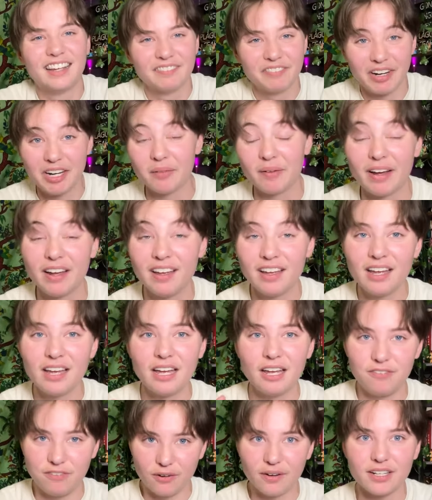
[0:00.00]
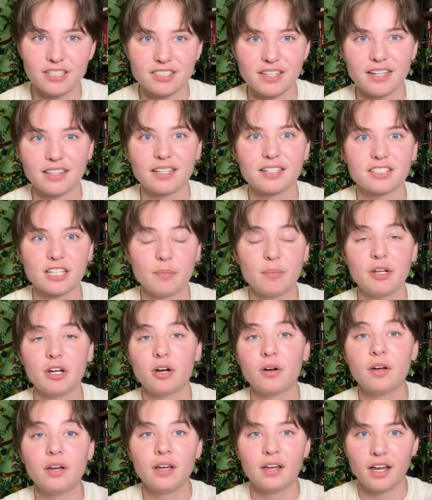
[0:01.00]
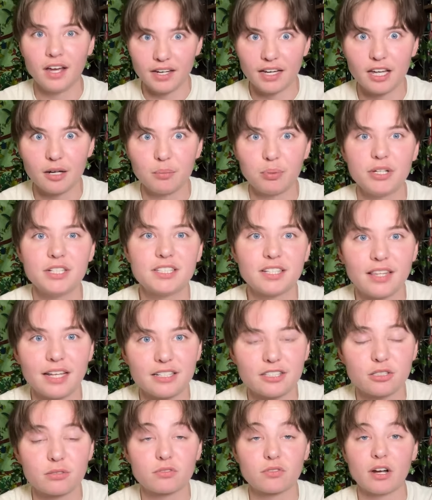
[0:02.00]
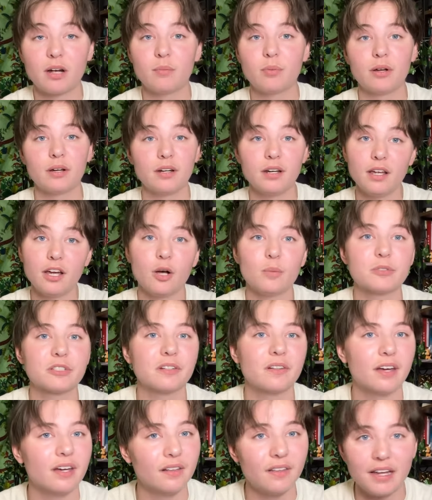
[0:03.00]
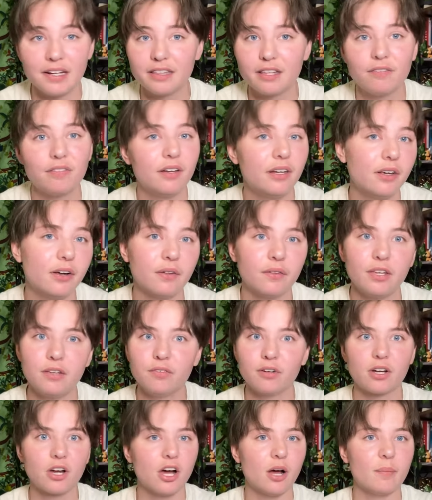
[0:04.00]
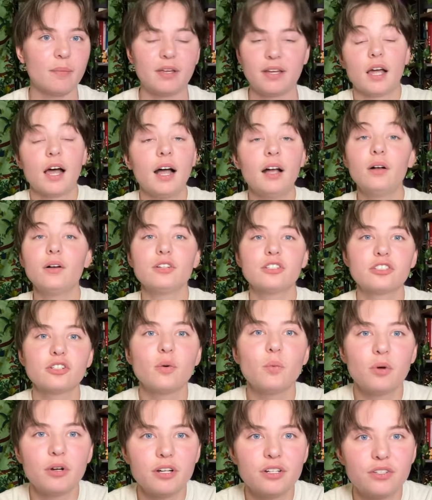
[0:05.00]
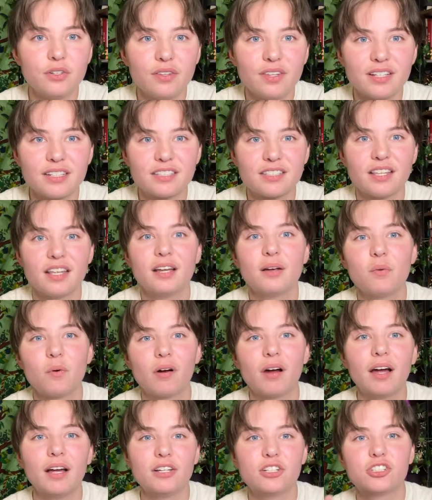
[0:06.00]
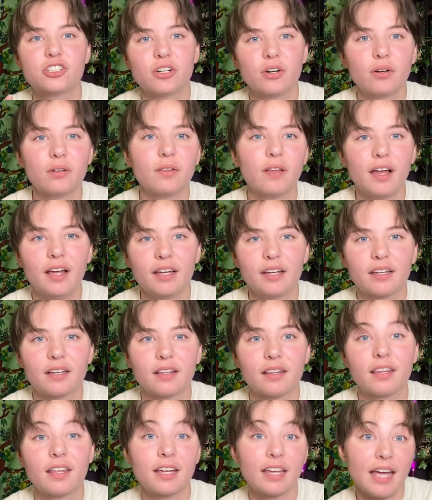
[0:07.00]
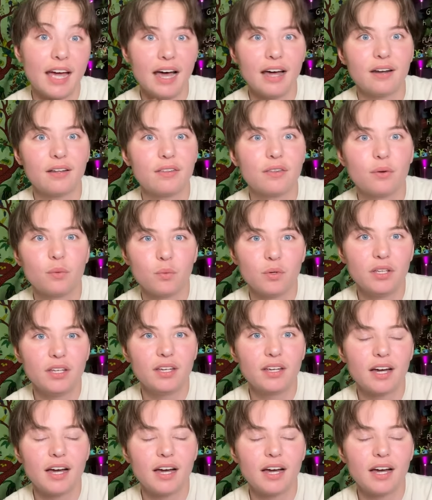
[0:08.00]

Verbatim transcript: but anyway if you guys like this let me know again please hit that subscribe button it helps a lot like the video leave a comment i also want to do this thing where i show like the cat of the week